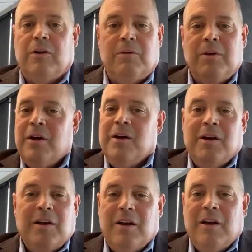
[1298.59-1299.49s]
And
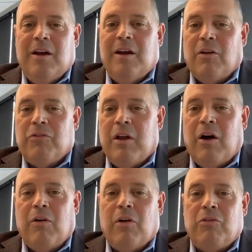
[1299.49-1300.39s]

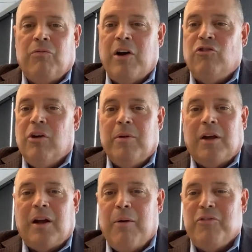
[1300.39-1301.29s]
I'll fight Jim in
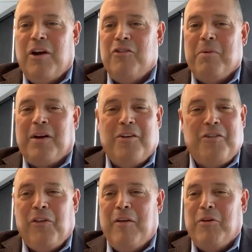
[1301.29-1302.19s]
the conversation because
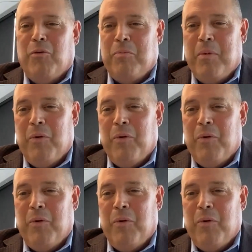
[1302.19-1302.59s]
he lived it with me.